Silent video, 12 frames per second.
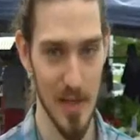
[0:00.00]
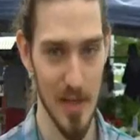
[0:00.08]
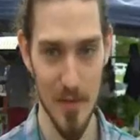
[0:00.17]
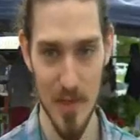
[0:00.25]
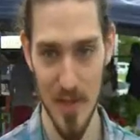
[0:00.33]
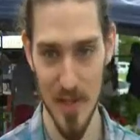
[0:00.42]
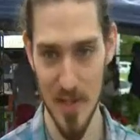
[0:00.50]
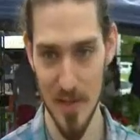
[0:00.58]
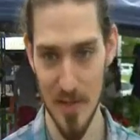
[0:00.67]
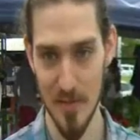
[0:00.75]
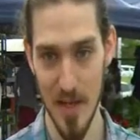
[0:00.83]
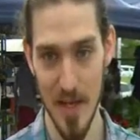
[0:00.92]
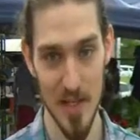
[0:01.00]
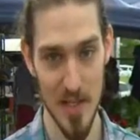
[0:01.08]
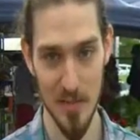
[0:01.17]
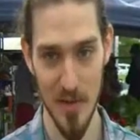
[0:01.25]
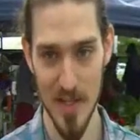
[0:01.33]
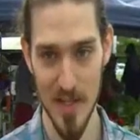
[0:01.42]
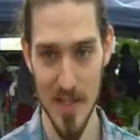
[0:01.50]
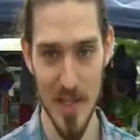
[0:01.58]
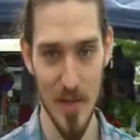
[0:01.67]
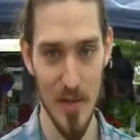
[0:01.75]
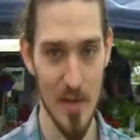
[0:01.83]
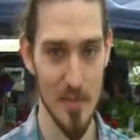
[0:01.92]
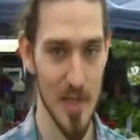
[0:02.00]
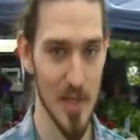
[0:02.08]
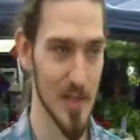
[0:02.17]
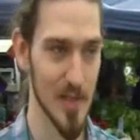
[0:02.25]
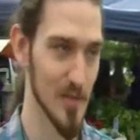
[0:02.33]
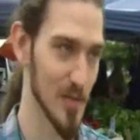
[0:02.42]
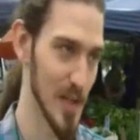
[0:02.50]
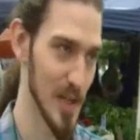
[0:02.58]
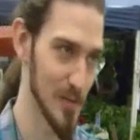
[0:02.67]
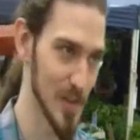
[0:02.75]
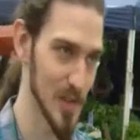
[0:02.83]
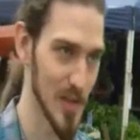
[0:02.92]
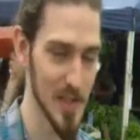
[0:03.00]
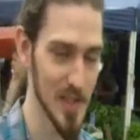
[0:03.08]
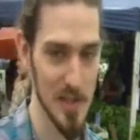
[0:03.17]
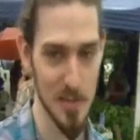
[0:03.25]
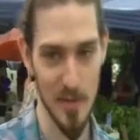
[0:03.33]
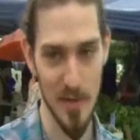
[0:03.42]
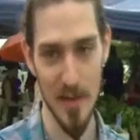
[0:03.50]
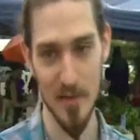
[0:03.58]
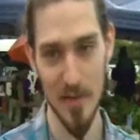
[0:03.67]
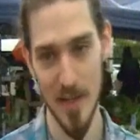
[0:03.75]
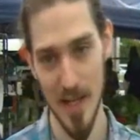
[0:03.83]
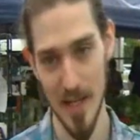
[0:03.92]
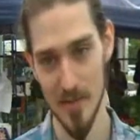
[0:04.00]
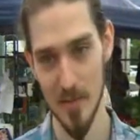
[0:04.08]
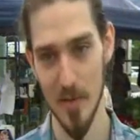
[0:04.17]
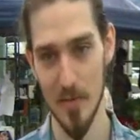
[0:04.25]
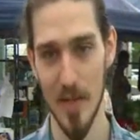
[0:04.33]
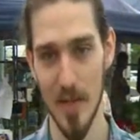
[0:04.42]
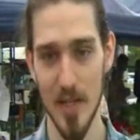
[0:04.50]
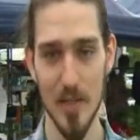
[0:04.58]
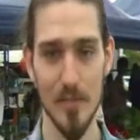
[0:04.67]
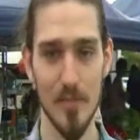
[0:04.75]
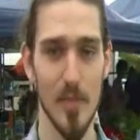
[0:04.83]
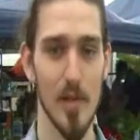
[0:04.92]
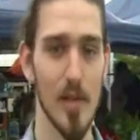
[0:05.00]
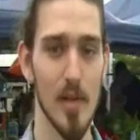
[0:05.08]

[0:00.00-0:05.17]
infrastructure, energy prices go up because of the infrastructure to provide for the extra population.